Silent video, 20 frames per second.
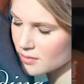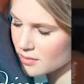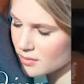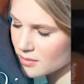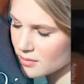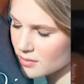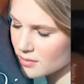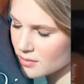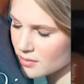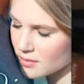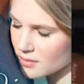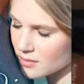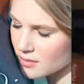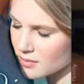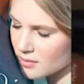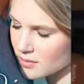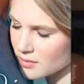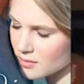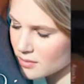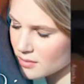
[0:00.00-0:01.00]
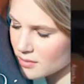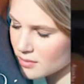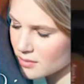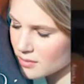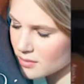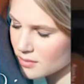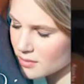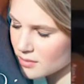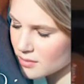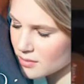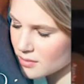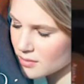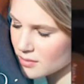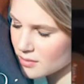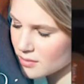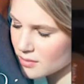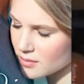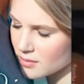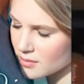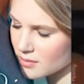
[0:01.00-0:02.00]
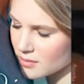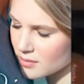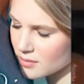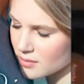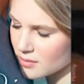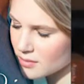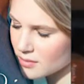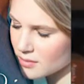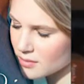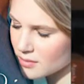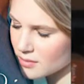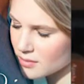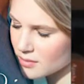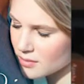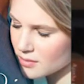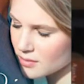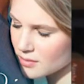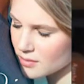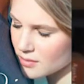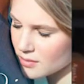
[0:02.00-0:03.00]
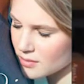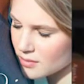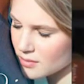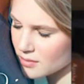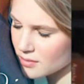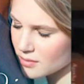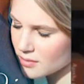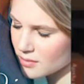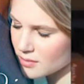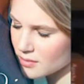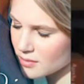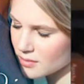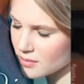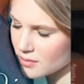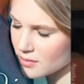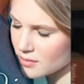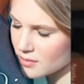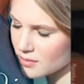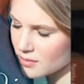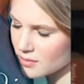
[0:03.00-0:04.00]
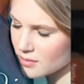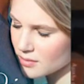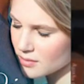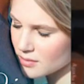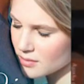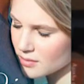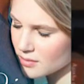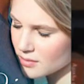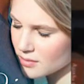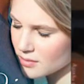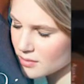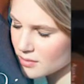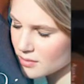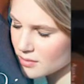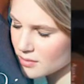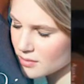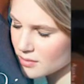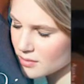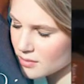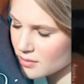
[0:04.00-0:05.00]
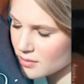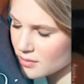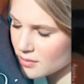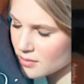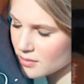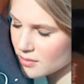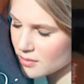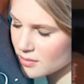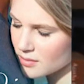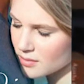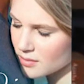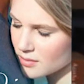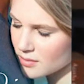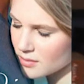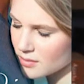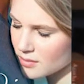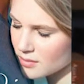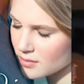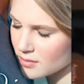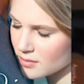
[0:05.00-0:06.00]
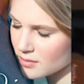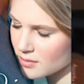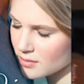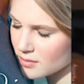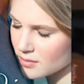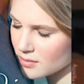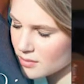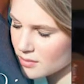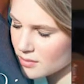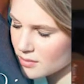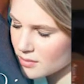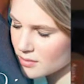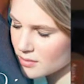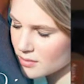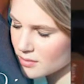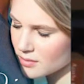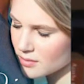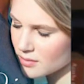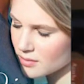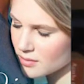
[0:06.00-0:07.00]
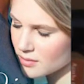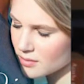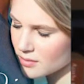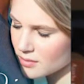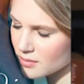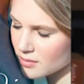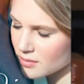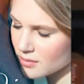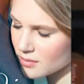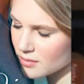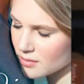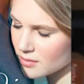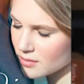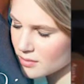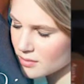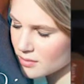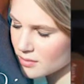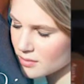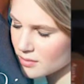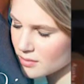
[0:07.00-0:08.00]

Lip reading: The person shown says nothing.